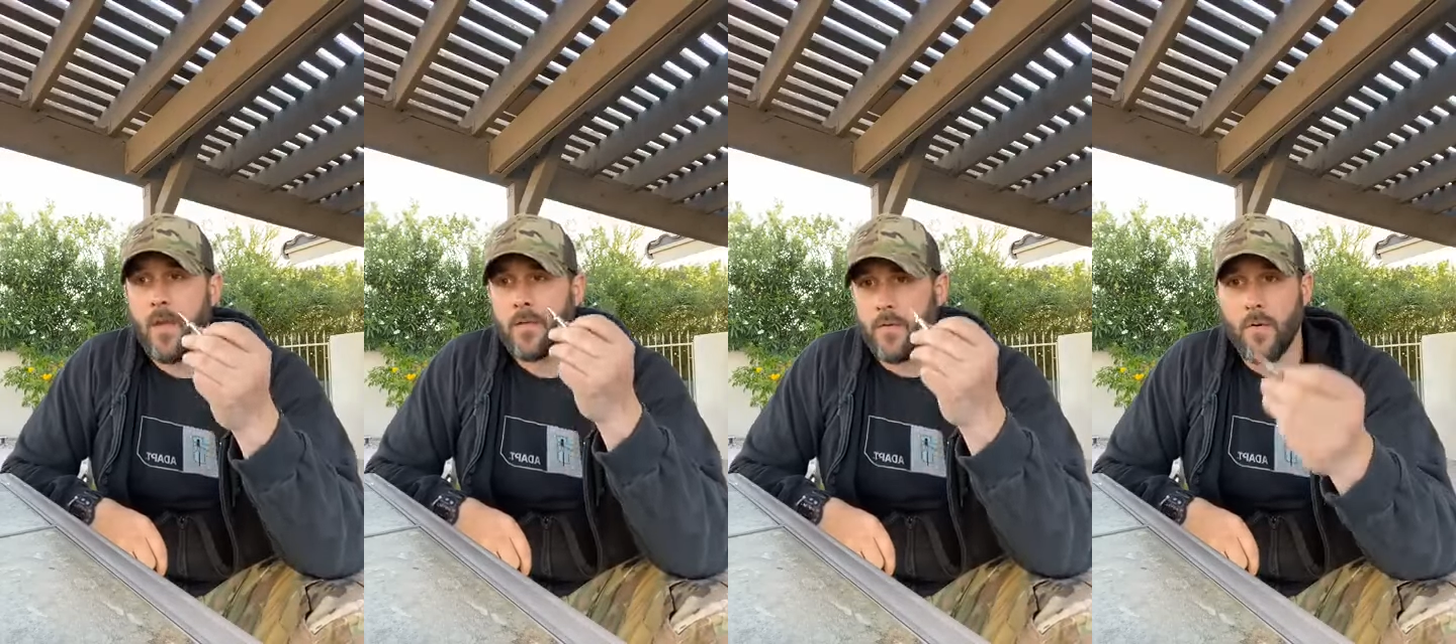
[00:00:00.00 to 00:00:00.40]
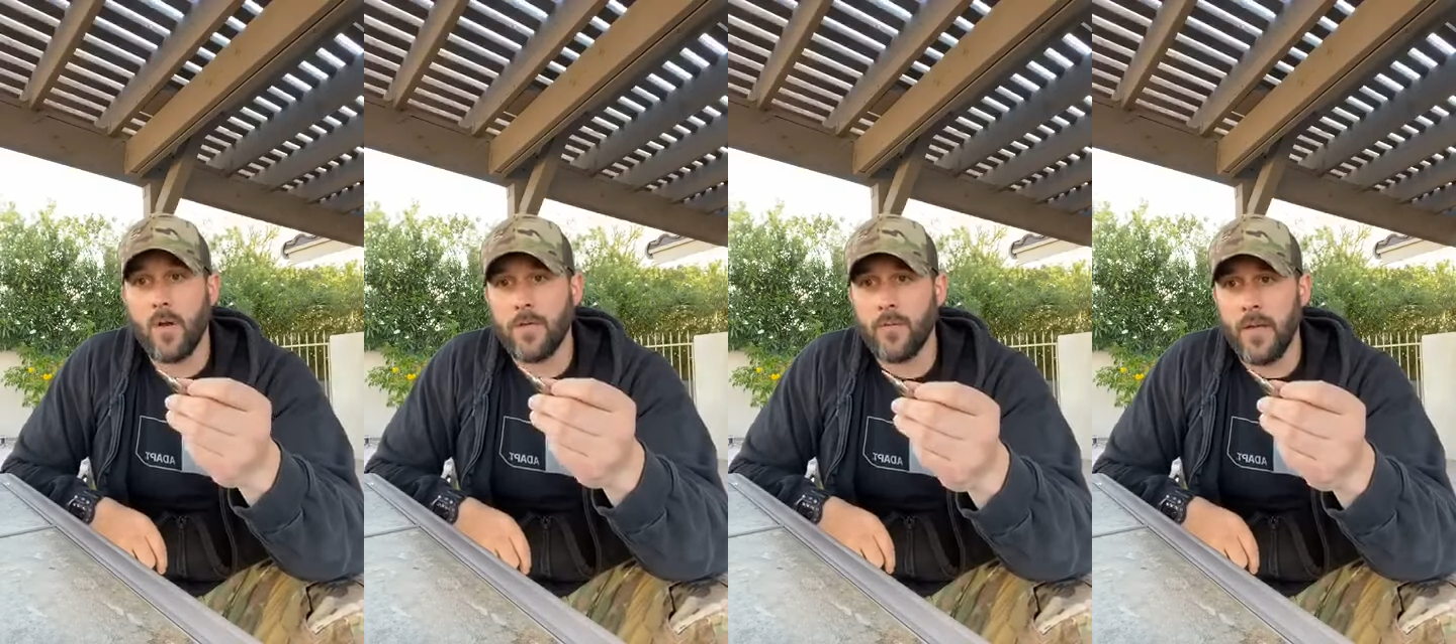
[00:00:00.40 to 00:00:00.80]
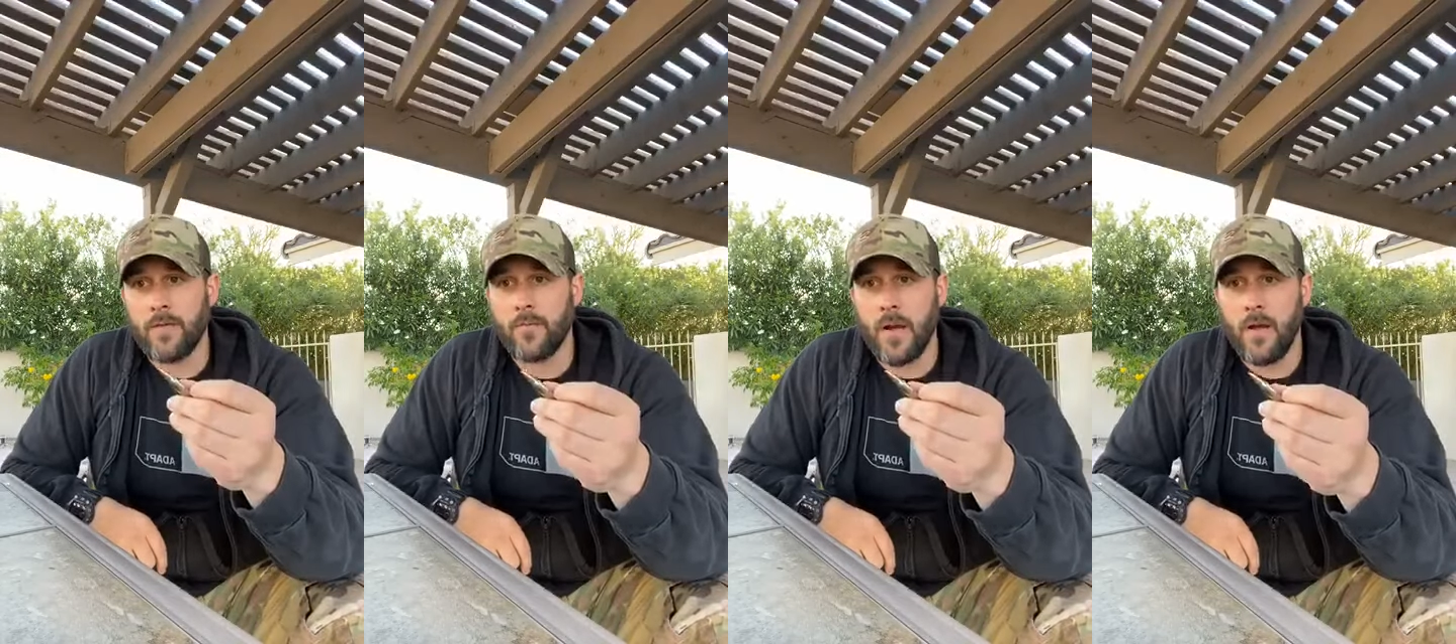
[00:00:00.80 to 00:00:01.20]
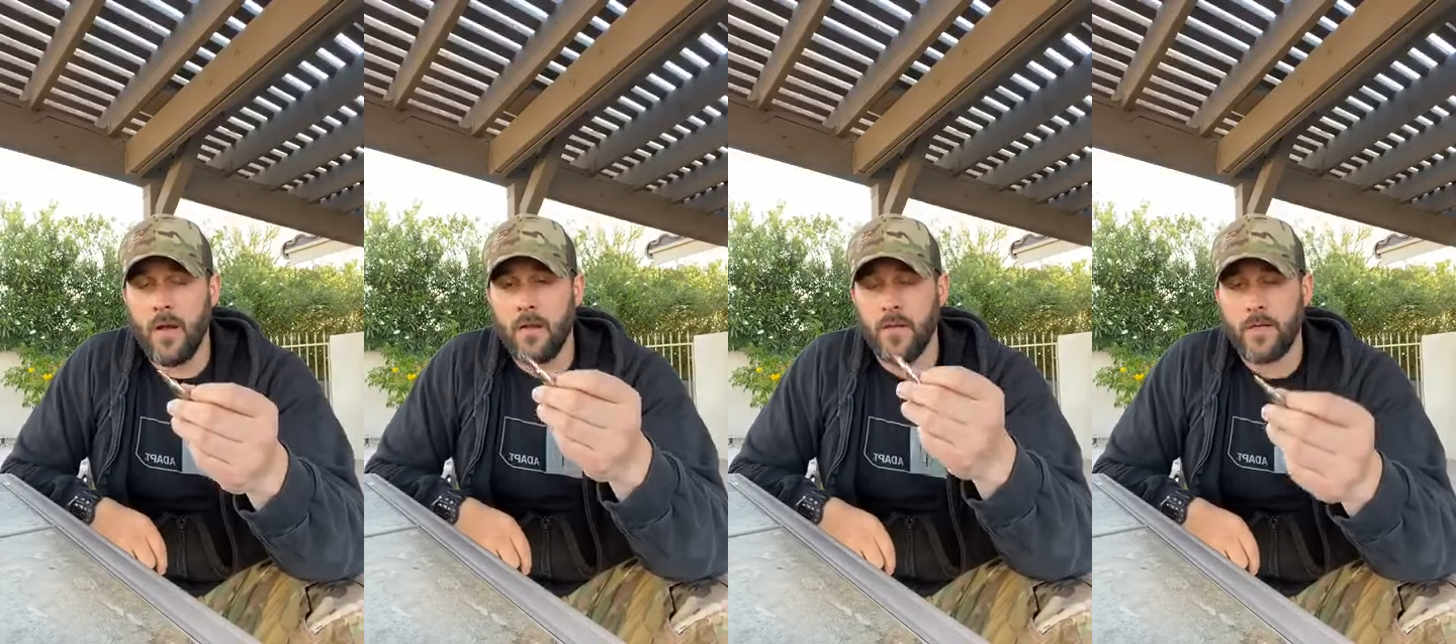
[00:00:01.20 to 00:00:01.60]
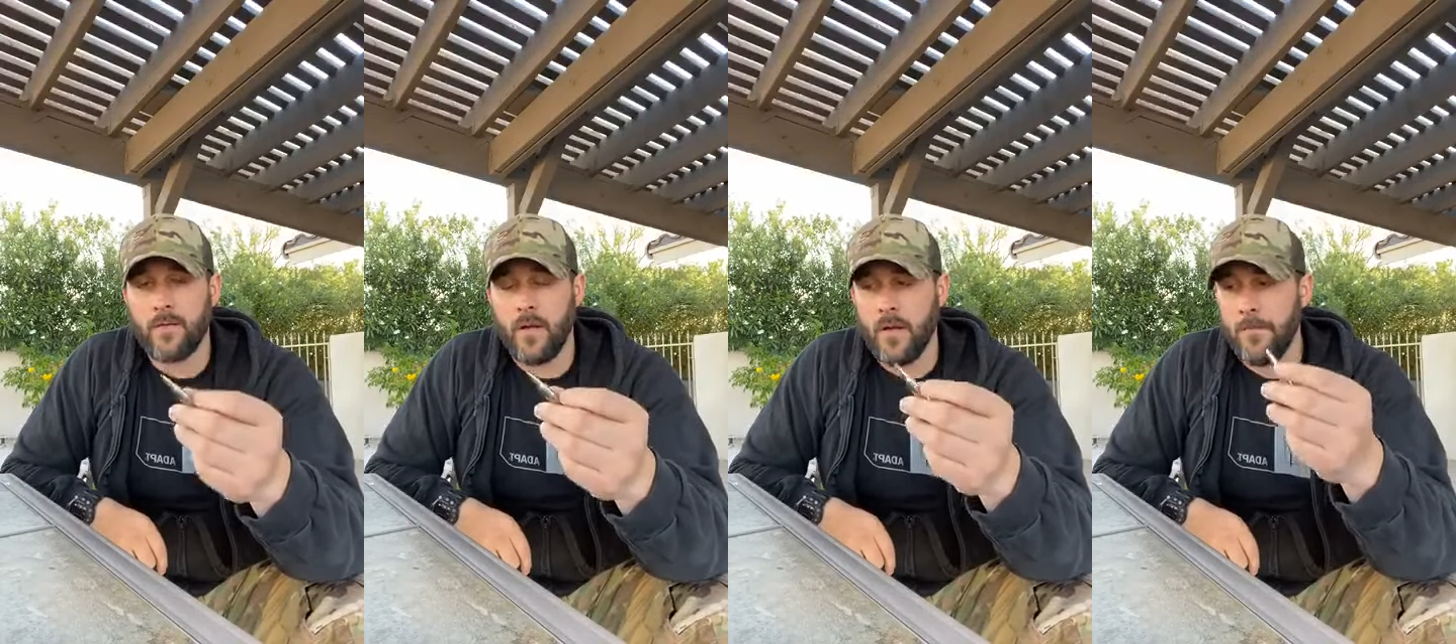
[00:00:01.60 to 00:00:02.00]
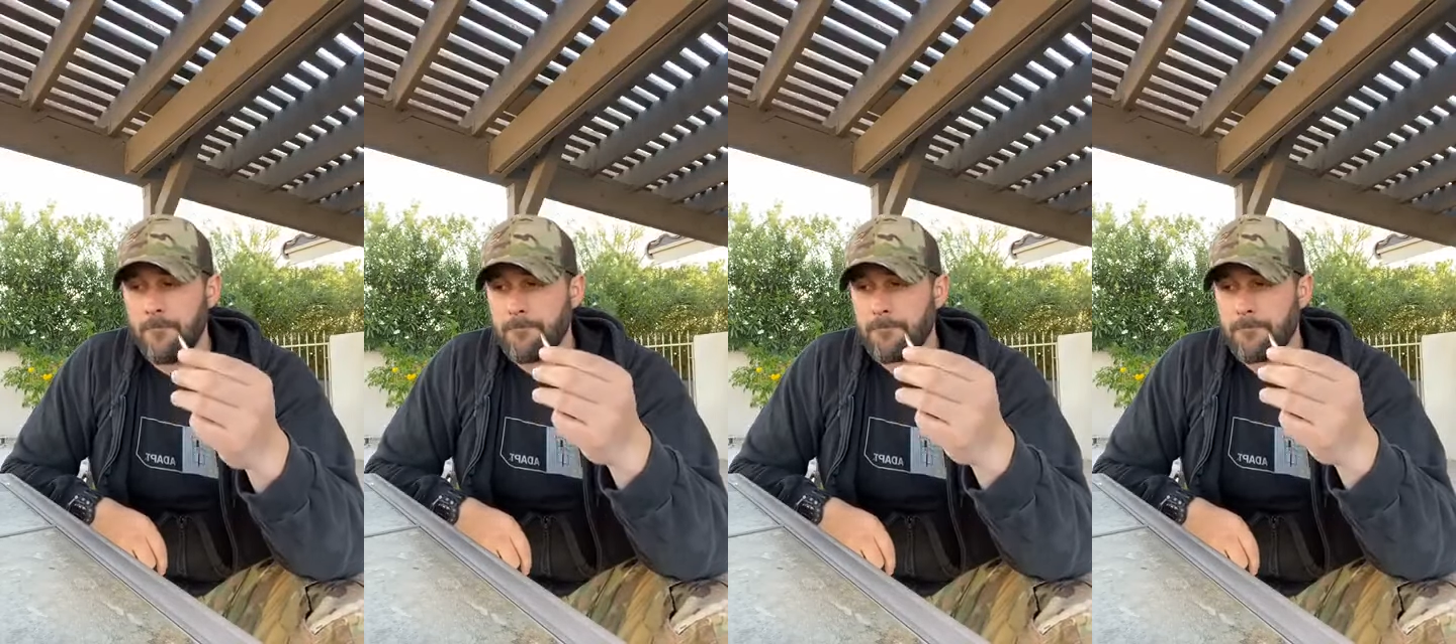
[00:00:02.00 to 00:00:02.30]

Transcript: So it'll go through less round, uh, less um,